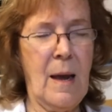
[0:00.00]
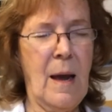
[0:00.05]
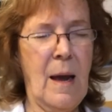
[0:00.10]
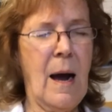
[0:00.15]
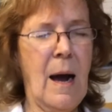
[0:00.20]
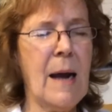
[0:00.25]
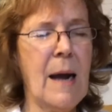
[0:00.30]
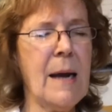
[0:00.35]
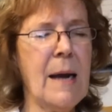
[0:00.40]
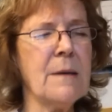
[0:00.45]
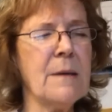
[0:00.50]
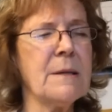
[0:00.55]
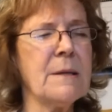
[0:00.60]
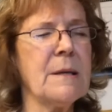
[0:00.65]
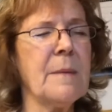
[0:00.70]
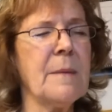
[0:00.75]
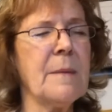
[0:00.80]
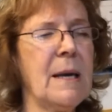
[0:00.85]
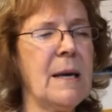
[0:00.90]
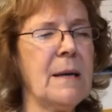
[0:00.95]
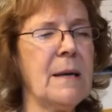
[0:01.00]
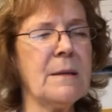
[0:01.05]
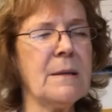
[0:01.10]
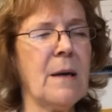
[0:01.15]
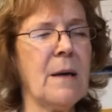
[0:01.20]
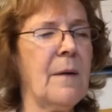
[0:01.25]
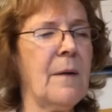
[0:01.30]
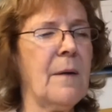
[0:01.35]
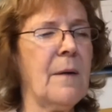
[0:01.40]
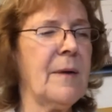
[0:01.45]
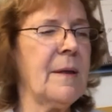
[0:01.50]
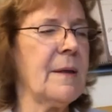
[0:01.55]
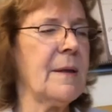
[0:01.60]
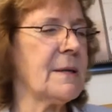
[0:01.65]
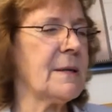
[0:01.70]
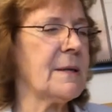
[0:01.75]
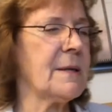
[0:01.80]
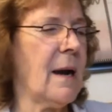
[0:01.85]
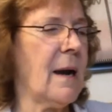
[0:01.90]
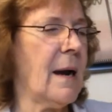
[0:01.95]
I hear some kids off in the
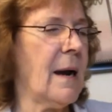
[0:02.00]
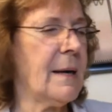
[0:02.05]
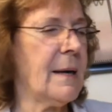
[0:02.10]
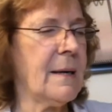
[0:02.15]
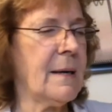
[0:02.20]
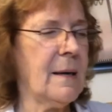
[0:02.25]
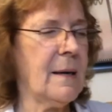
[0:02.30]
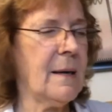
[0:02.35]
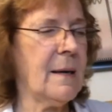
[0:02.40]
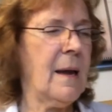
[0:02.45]
side